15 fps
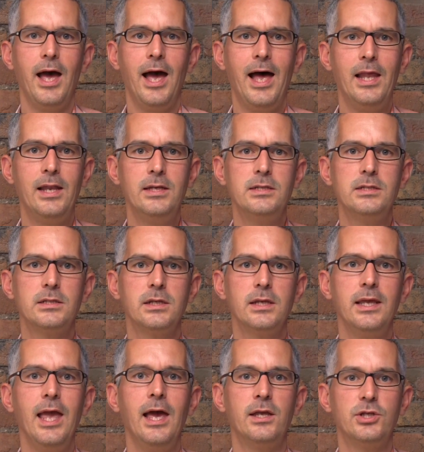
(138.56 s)
and
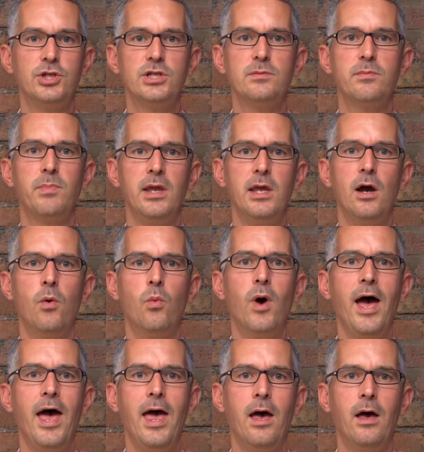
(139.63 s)
yeah, just be
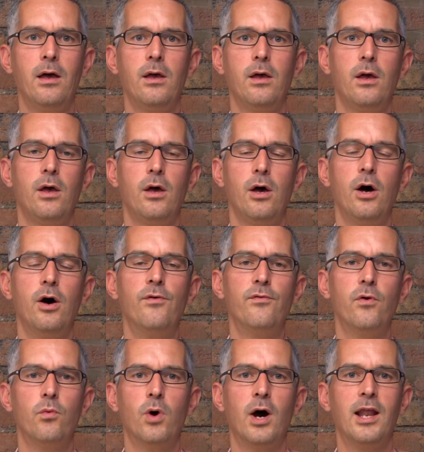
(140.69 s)
aware
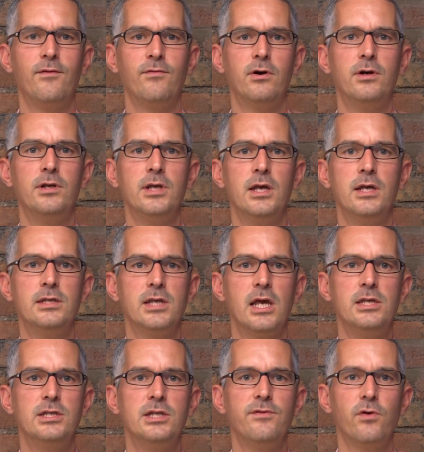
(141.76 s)
of whatever is,
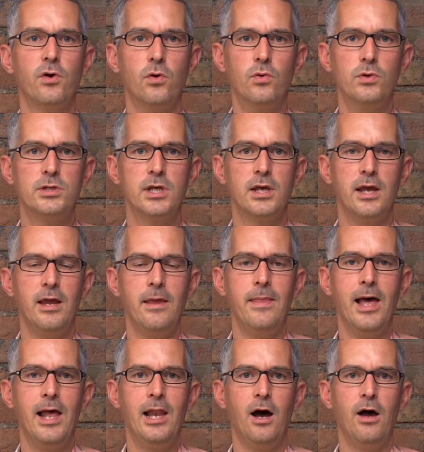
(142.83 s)
is difficult in
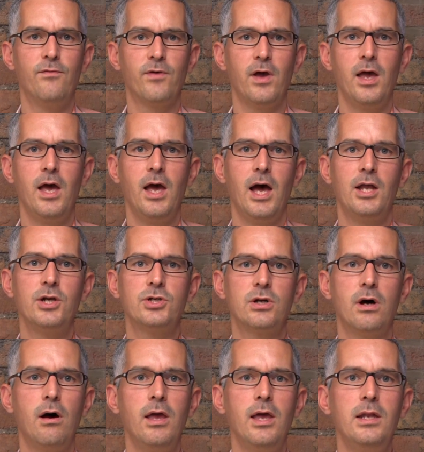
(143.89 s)
their life, and
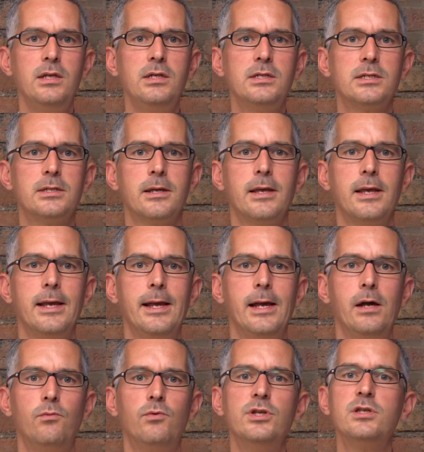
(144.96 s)
try and
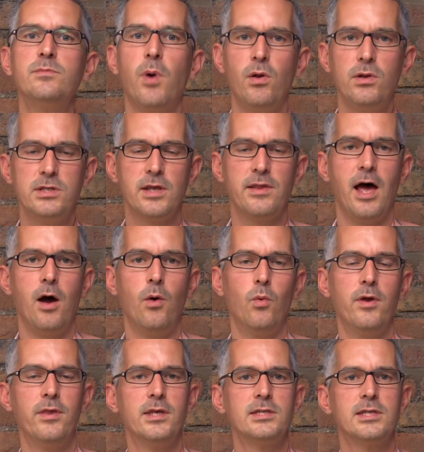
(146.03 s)
respond to that
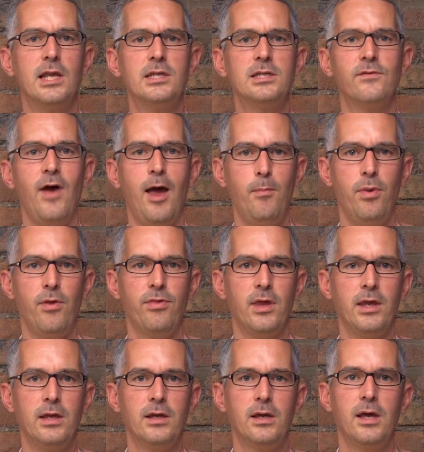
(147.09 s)
with a sense of
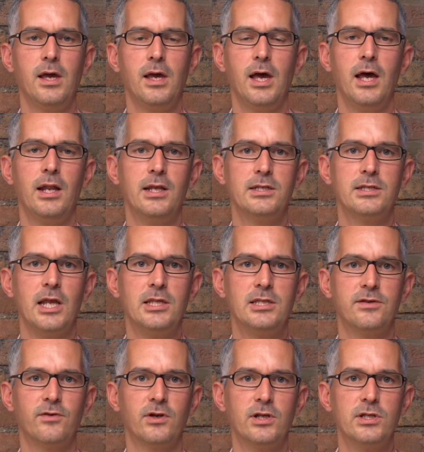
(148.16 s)
empathy and a
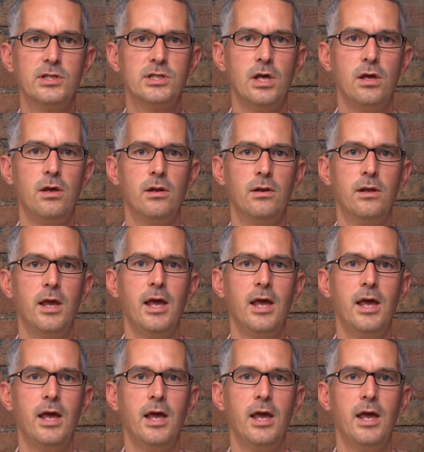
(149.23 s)
sense of concern.